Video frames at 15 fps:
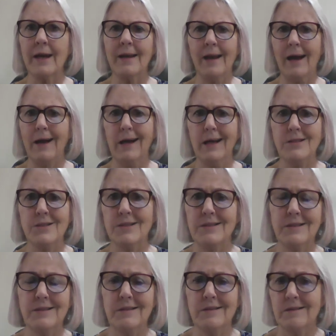and I
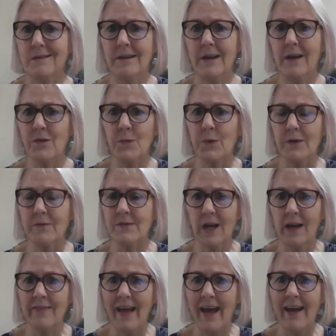just never would have
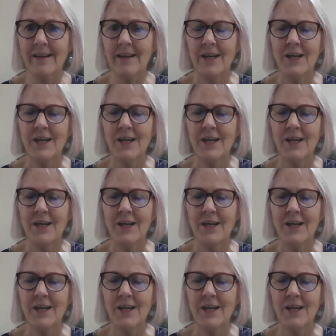done that.